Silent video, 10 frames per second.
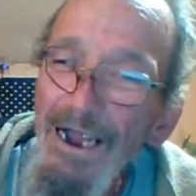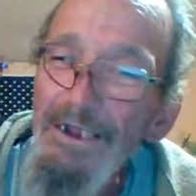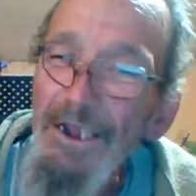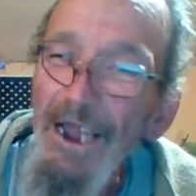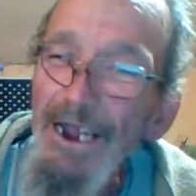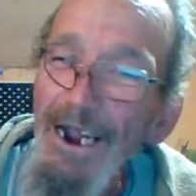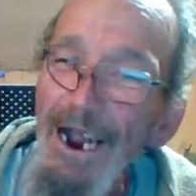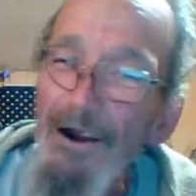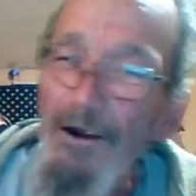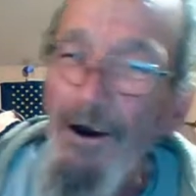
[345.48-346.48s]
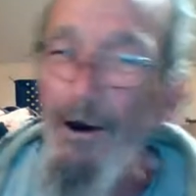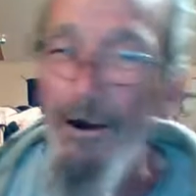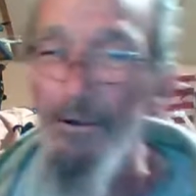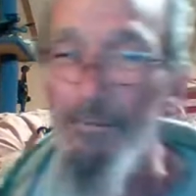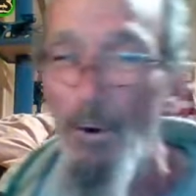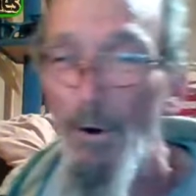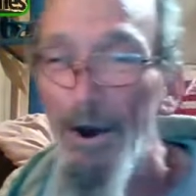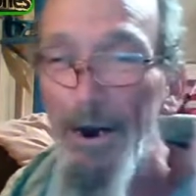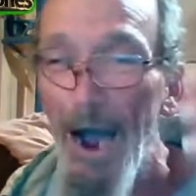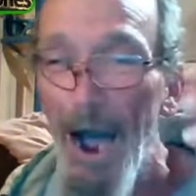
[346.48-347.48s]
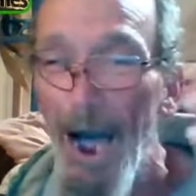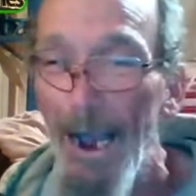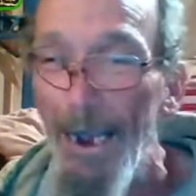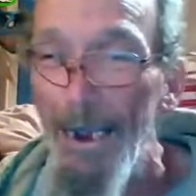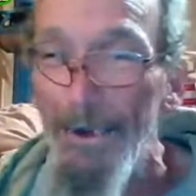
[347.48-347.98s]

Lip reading: check it out, Carlos. Mordecai in the